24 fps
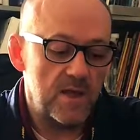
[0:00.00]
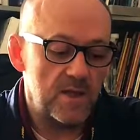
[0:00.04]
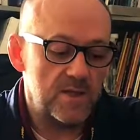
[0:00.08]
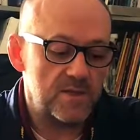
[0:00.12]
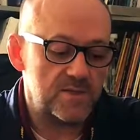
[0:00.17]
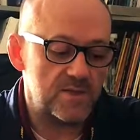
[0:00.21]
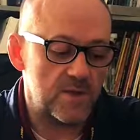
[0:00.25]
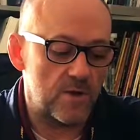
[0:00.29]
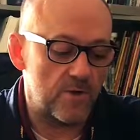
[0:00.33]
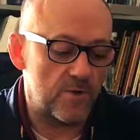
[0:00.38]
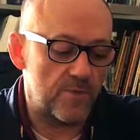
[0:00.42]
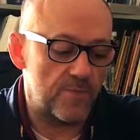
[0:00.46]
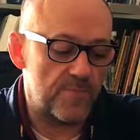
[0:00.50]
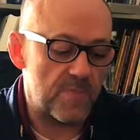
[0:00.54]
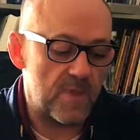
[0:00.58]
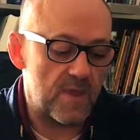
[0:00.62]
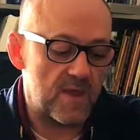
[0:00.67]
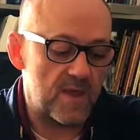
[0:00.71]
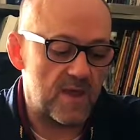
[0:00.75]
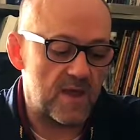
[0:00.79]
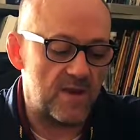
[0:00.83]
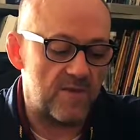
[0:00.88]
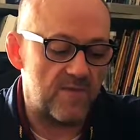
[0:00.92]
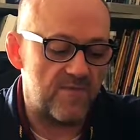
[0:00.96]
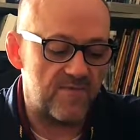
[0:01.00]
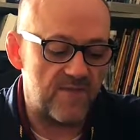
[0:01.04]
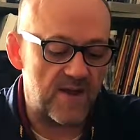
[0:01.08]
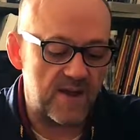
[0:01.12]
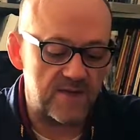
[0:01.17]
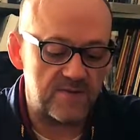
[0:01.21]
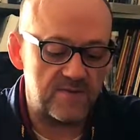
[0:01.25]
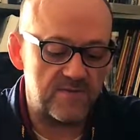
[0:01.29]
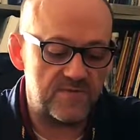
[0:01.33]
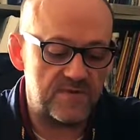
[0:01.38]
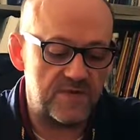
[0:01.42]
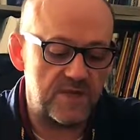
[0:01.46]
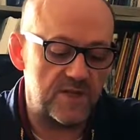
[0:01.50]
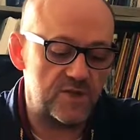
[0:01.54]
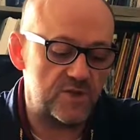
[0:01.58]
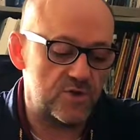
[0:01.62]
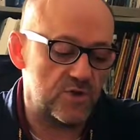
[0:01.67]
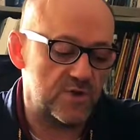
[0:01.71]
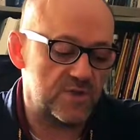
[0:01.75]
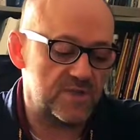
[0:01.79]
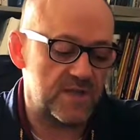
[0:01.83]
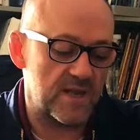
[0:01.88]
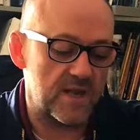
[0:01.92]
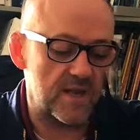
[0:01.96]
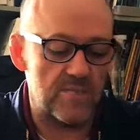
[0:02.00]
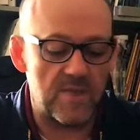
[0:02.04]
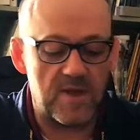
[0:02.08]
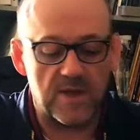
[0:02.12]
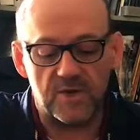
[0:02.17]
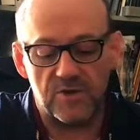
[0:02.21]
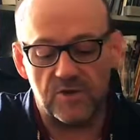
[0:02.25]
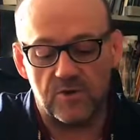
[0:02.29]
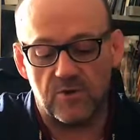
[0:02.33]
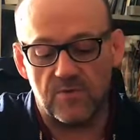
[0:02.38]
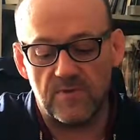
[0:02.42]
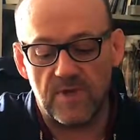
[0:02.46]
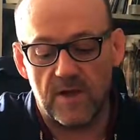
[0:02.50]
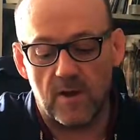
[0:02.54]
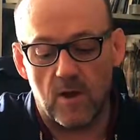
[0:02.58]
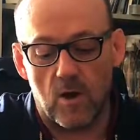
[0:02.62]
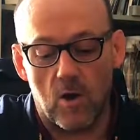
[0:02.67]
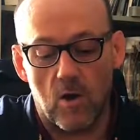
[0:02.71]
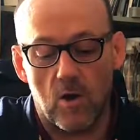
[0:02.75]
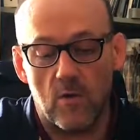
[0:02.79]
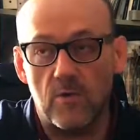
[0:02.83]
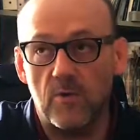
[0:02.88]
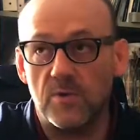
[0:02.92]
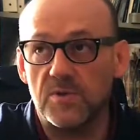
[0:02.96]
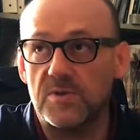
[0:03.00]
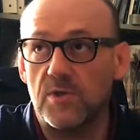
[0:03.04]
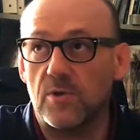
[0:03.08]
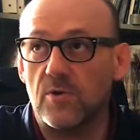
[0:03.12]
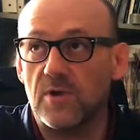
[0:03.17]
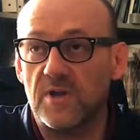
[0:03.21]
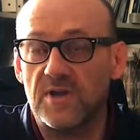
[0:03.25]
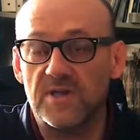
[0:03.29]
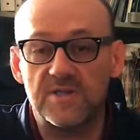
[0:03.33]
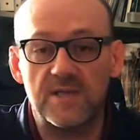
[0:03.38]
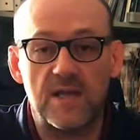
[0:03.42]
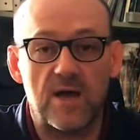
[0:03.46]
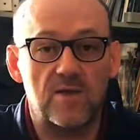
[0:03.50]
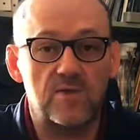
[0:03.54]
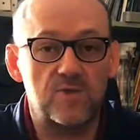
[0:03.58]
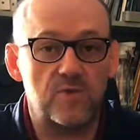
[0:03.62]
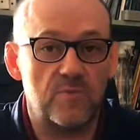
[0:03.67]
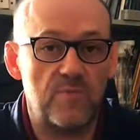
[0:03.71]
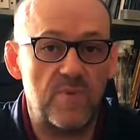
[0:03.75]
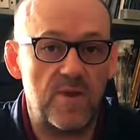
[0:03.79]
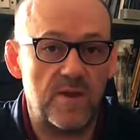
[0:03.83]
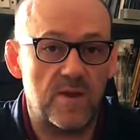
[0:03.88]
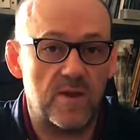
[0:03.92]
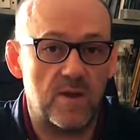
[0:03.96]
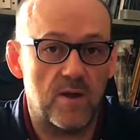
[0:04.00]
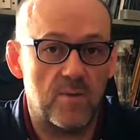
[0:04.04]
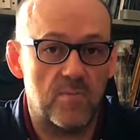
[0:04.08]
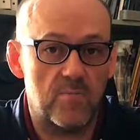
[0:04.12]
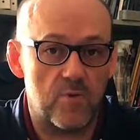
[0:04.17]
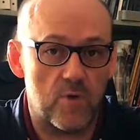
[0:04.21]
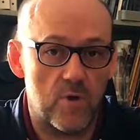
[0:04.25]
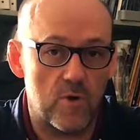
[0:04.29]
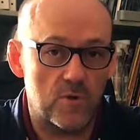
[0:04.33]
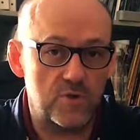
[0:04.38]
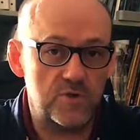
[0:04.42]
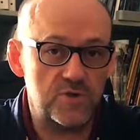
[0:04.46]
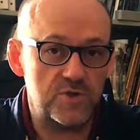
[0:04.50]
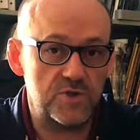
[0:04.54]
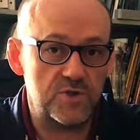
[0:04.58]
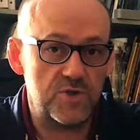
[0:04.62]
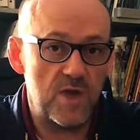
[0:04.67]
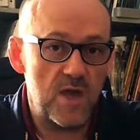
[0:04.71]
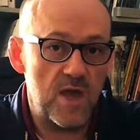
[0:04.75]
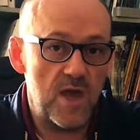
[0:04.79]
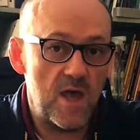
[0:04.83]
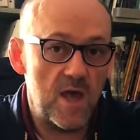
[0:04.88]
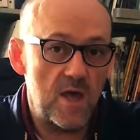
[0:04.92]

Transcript: So an effective teacher is going to make sure that all those learning styles are being approached,